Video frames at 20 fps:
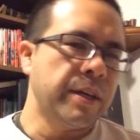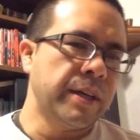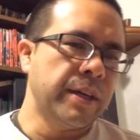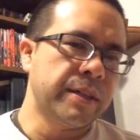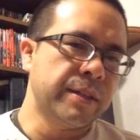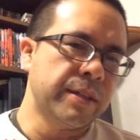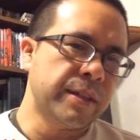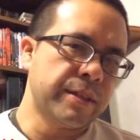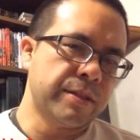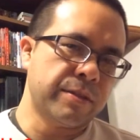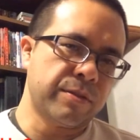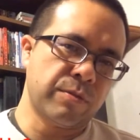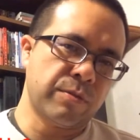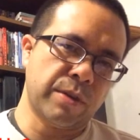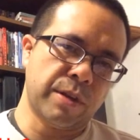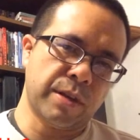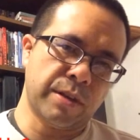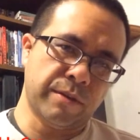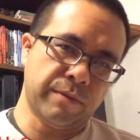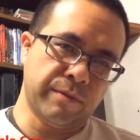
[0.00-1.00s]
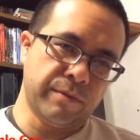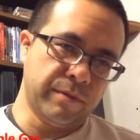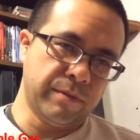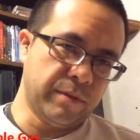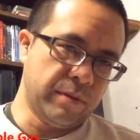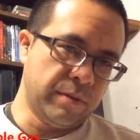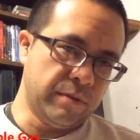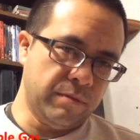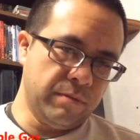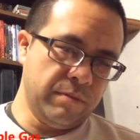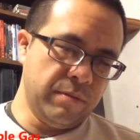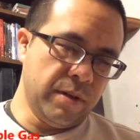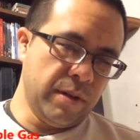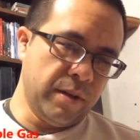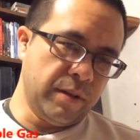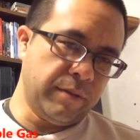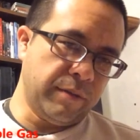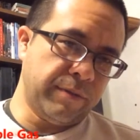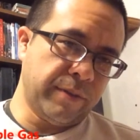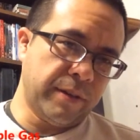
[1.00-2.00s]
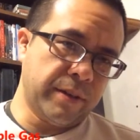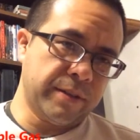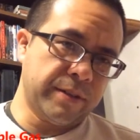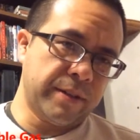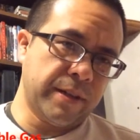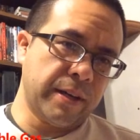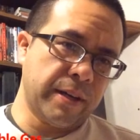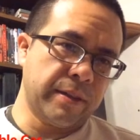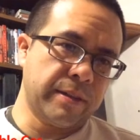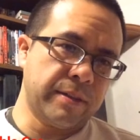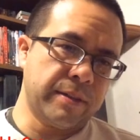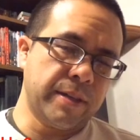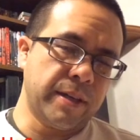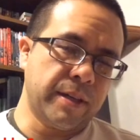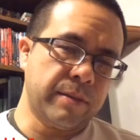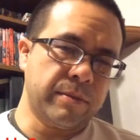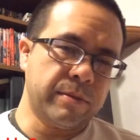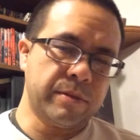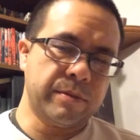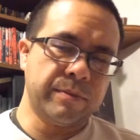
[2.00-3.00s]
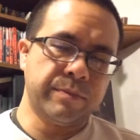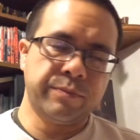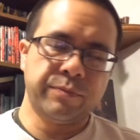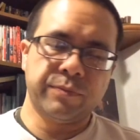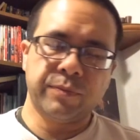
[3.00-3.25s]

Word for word: It, it's the one on the, on the far side of the table.